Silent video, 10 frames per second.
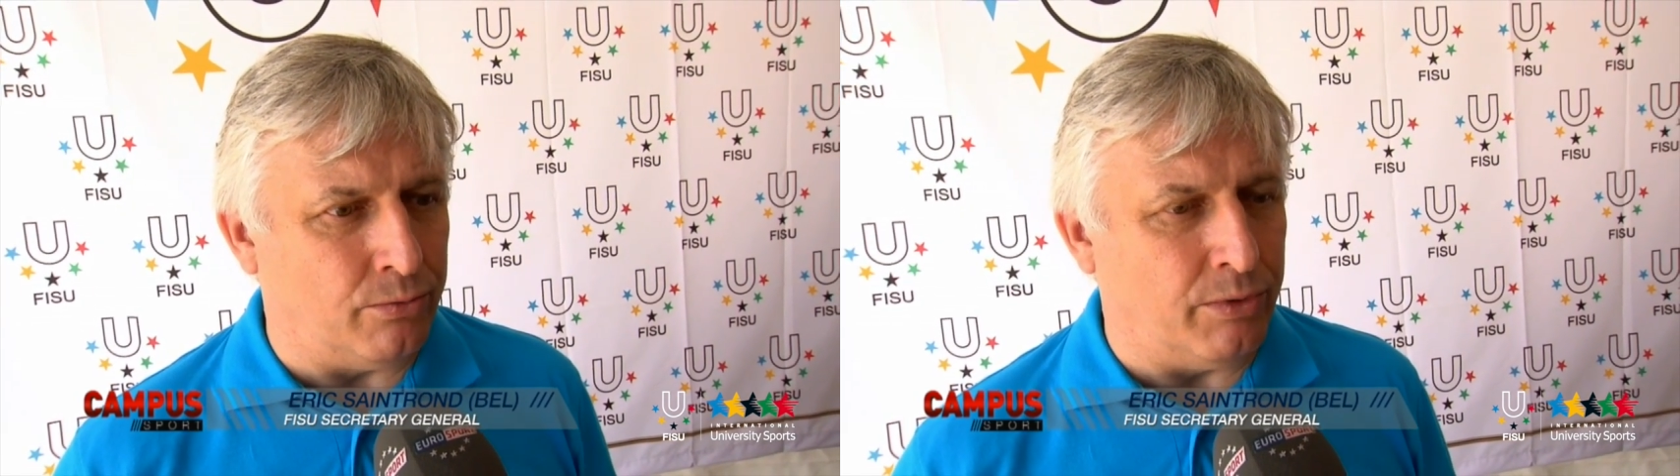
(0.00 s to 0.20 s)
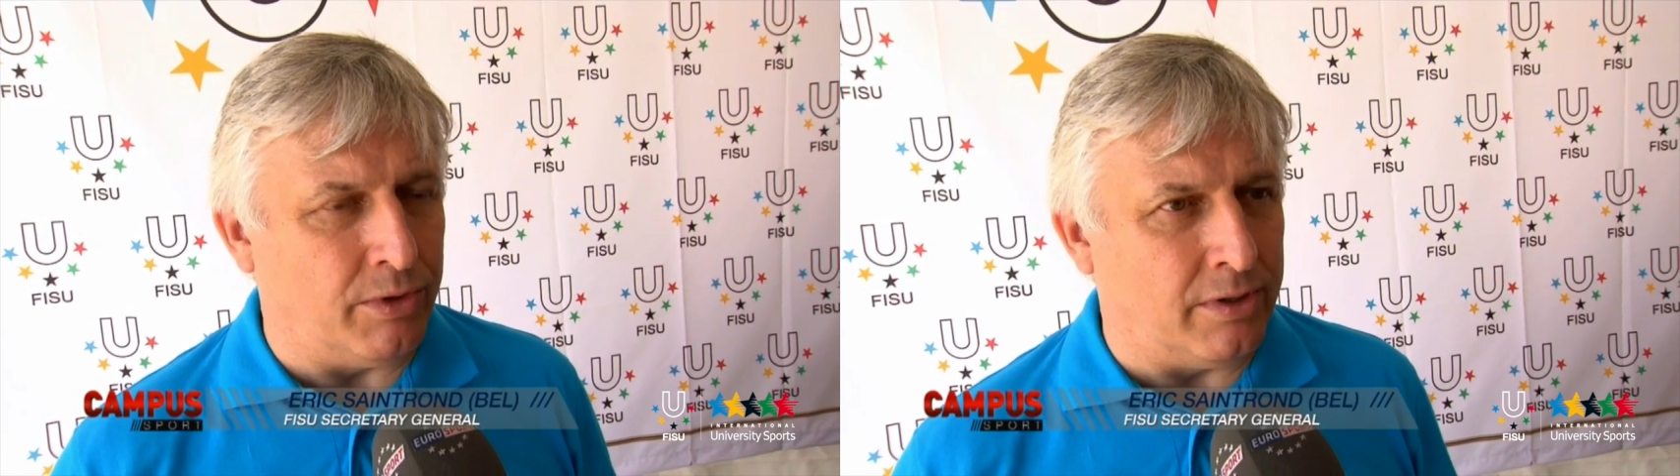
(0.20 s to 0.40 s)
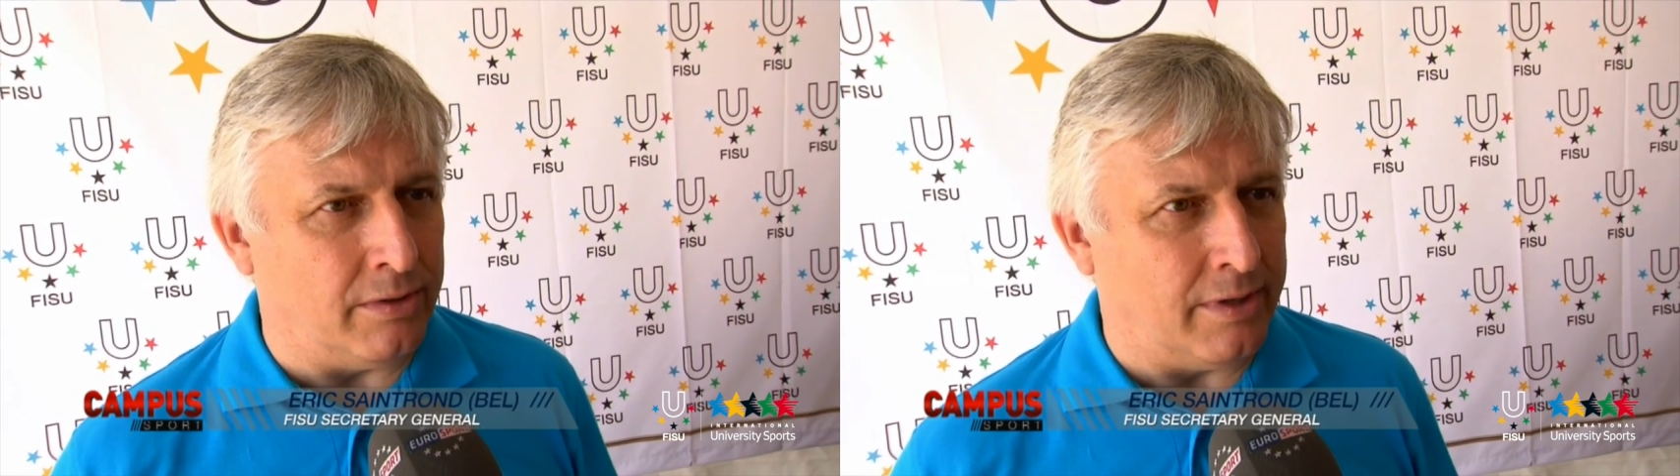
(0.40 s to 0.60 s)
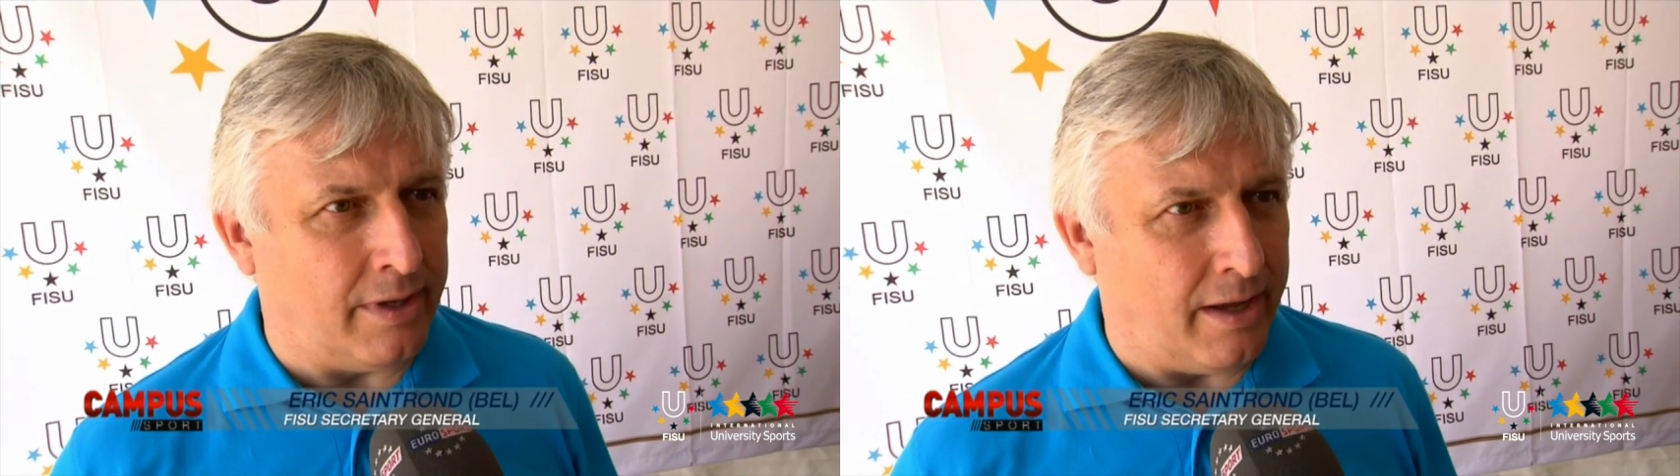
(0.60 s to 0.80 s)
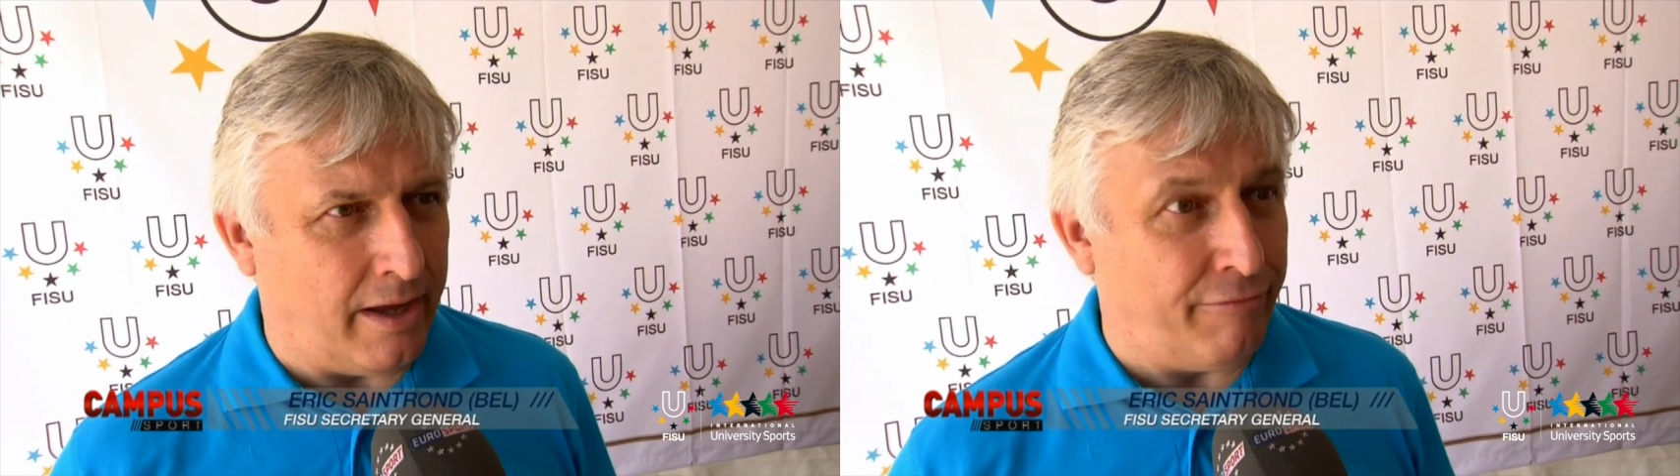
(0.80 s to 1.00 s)
we will
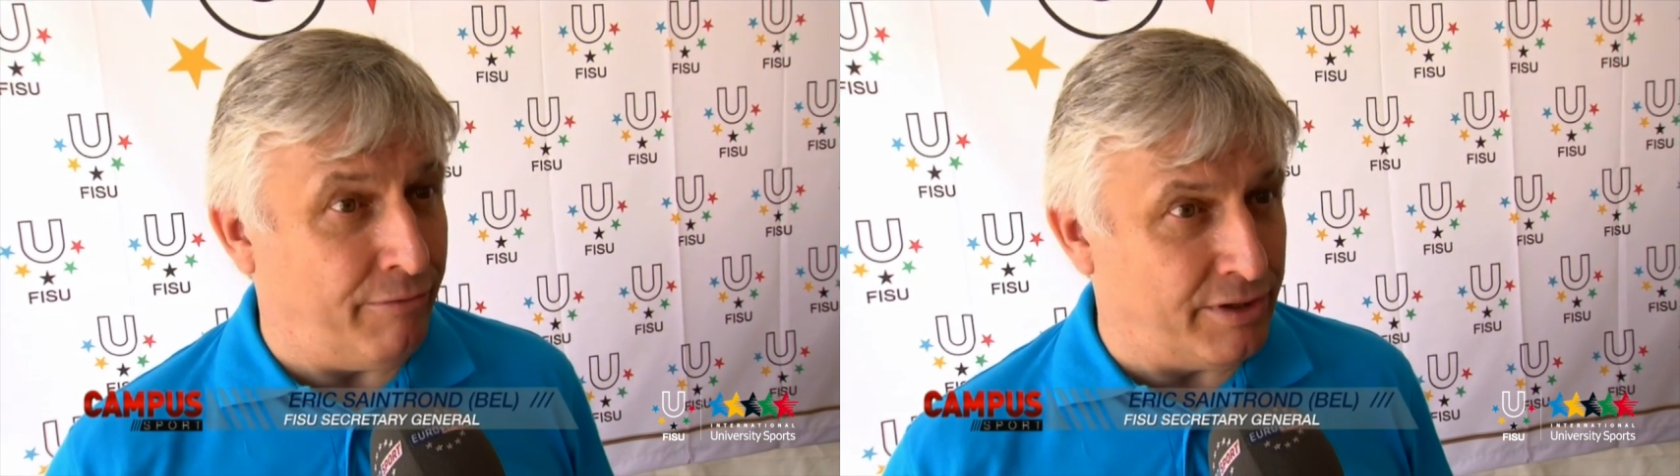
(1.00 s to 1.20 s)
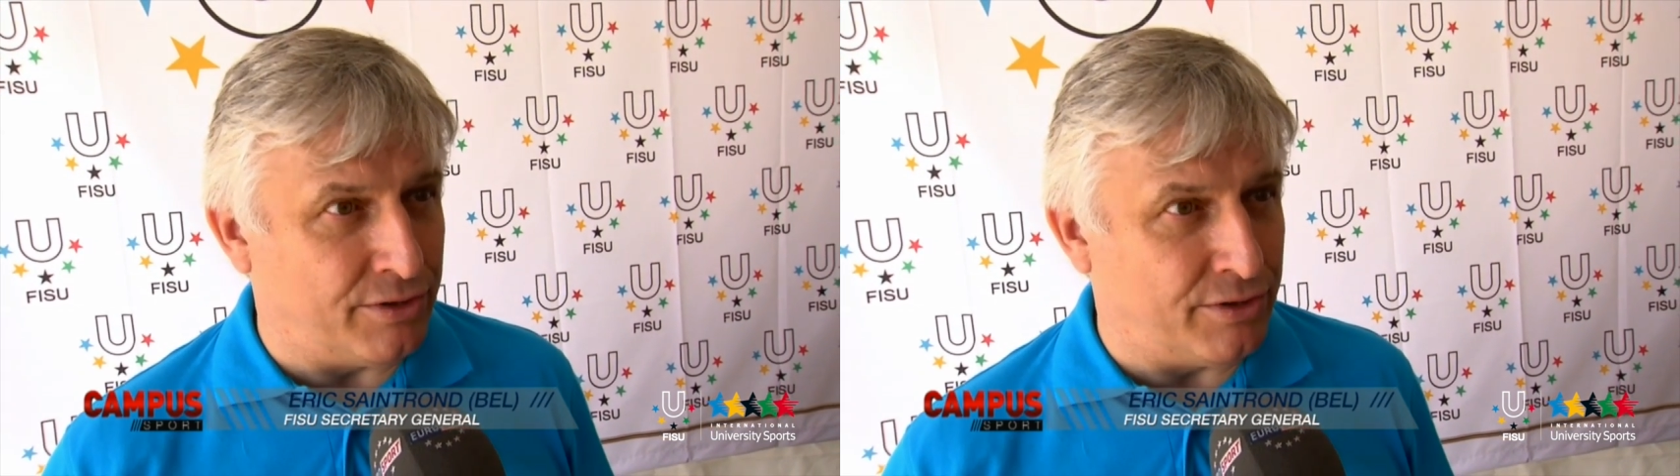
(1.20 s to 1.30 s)
have very